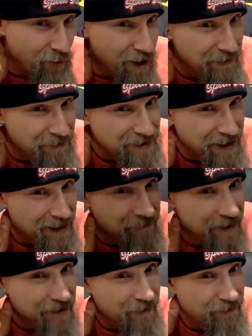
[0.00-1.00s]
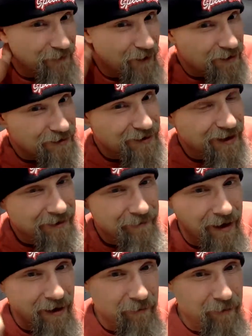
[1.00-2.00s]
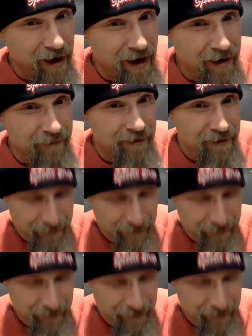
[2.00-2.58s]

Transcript: wife send me the first email, Bob?